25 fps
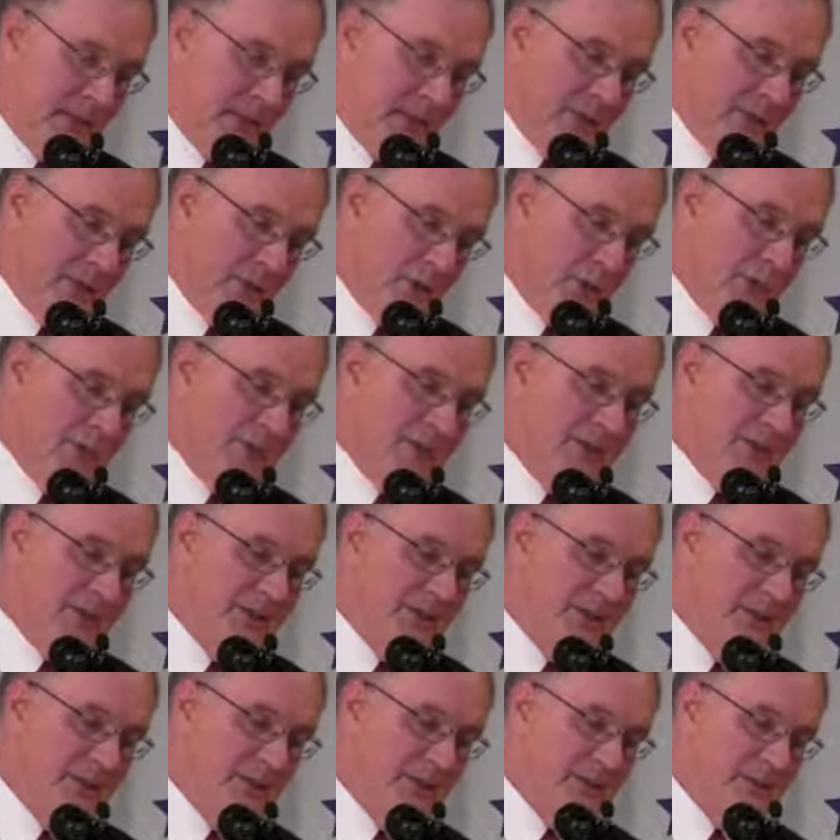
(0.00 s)
It's always
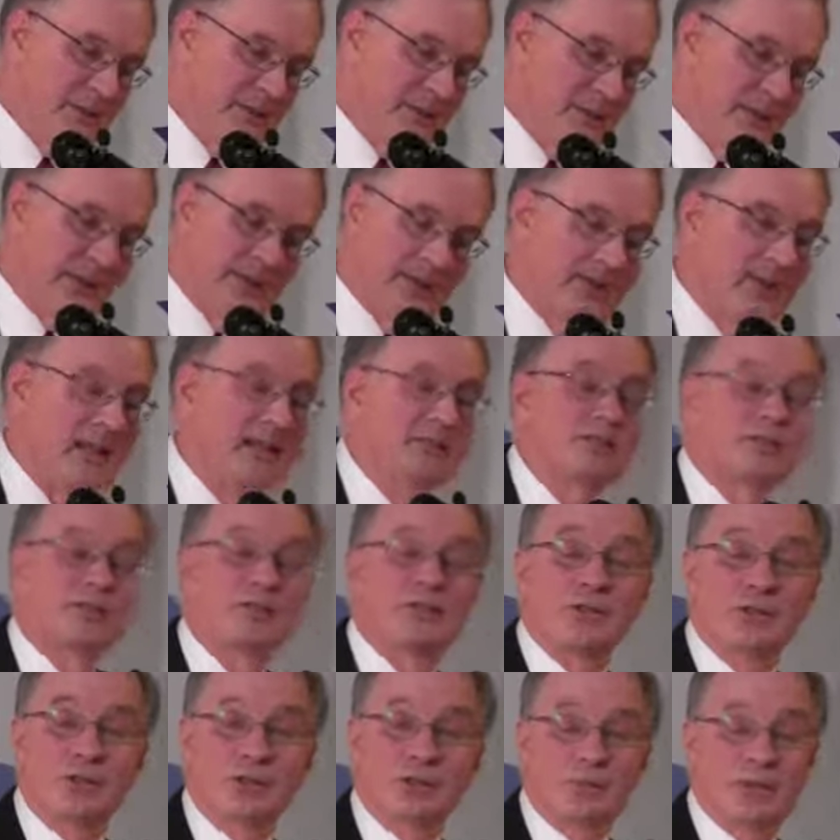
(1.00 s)
easy.
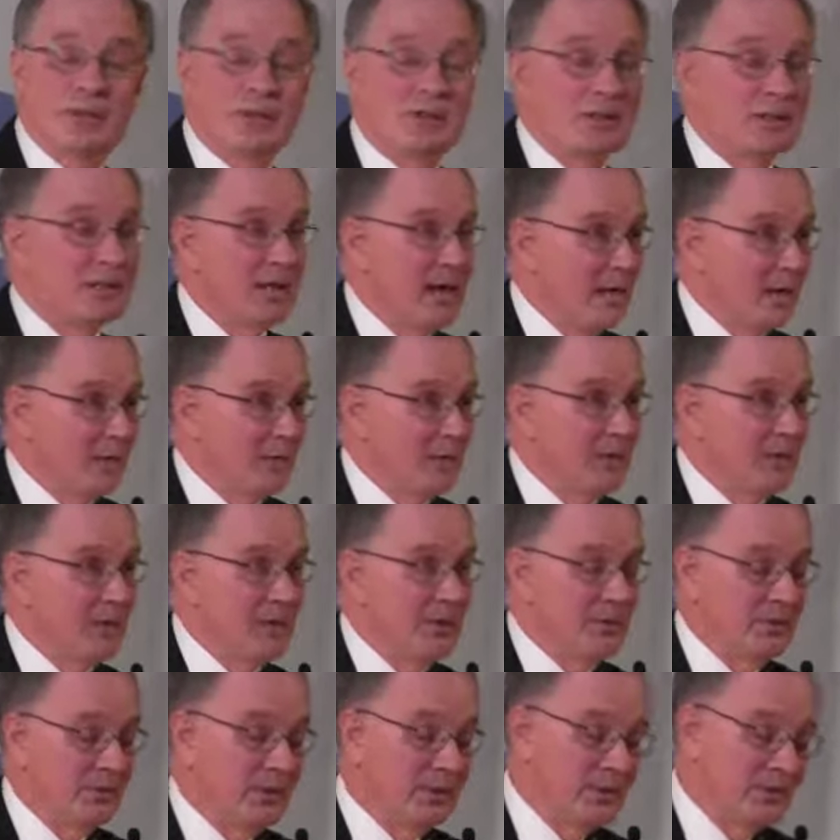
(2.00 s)
It's not always
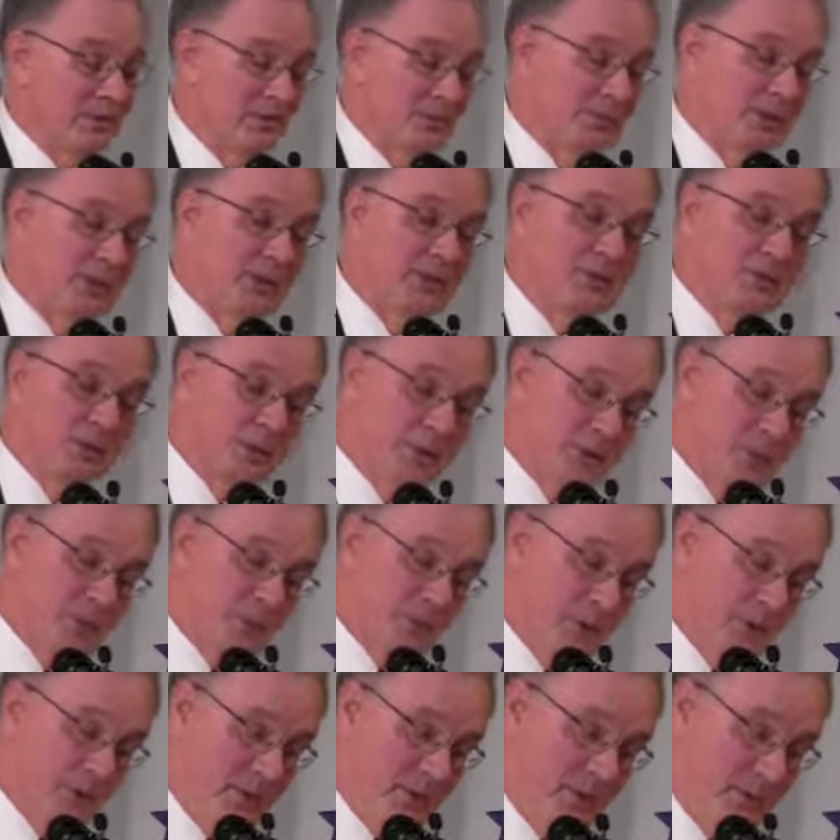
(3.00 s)
easy, but it's
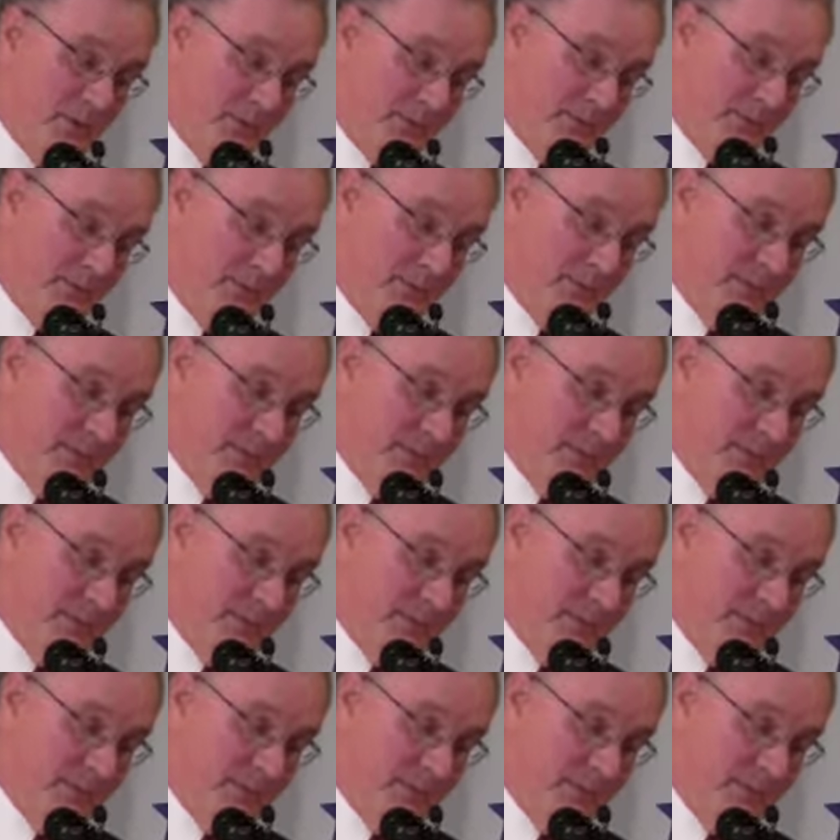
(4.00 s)
always worth it.